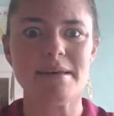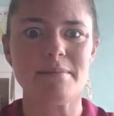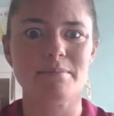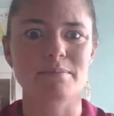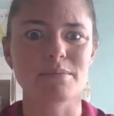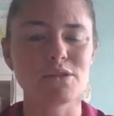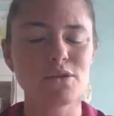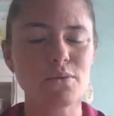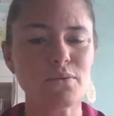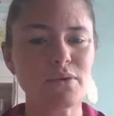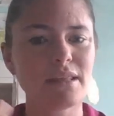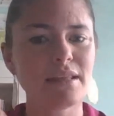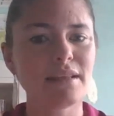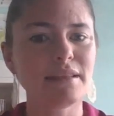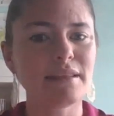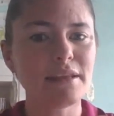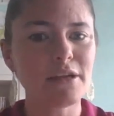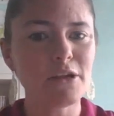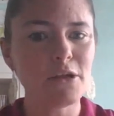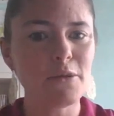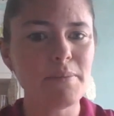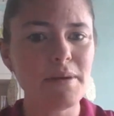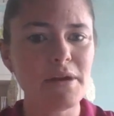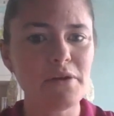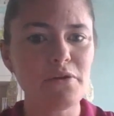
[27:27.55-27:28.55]
So with a little
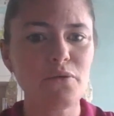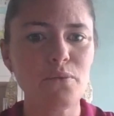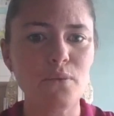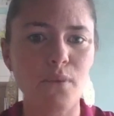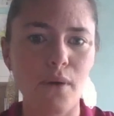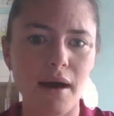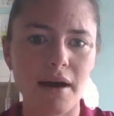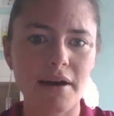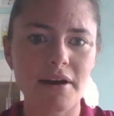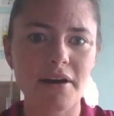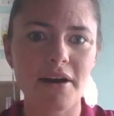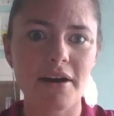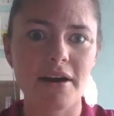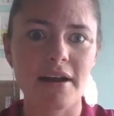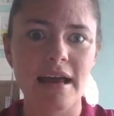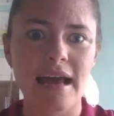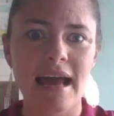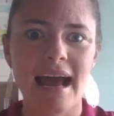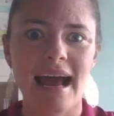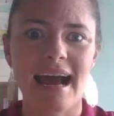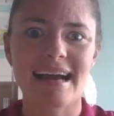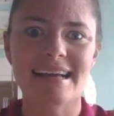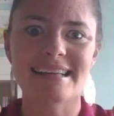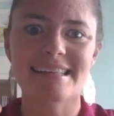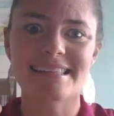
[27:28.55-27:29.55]
bit of water,
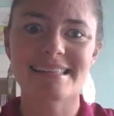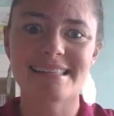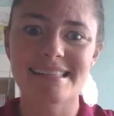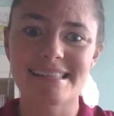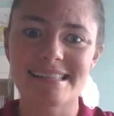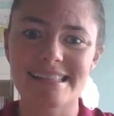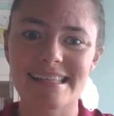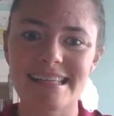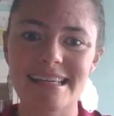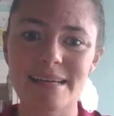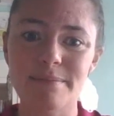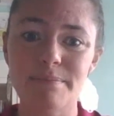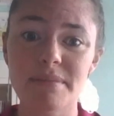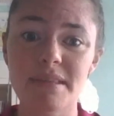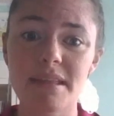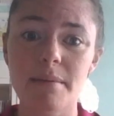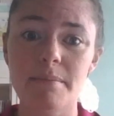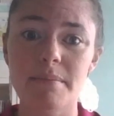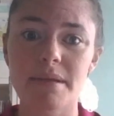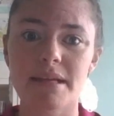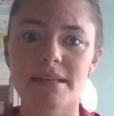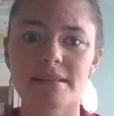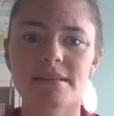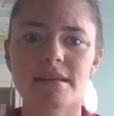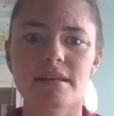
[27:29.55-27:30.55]
I steamed them
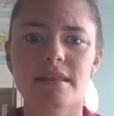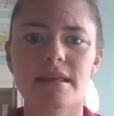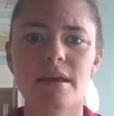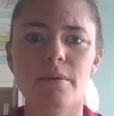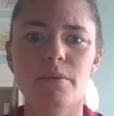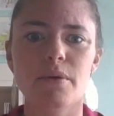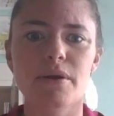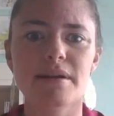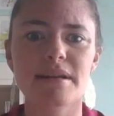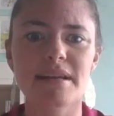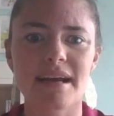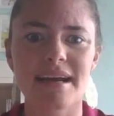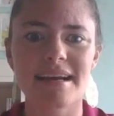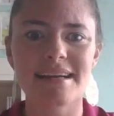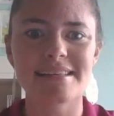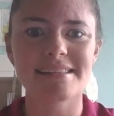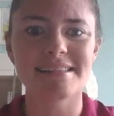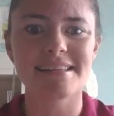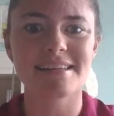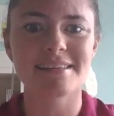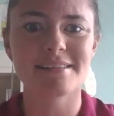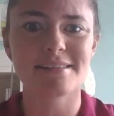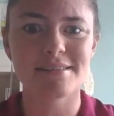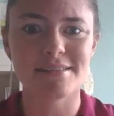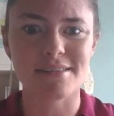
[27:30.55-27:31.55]
until they were nice
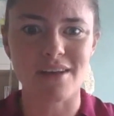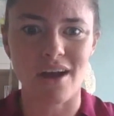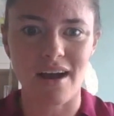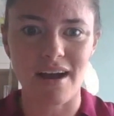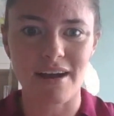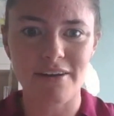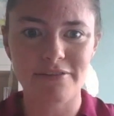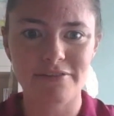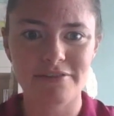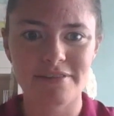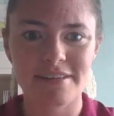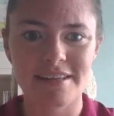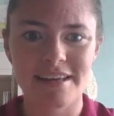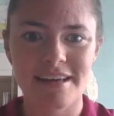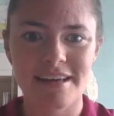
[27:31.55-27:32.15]
and soft.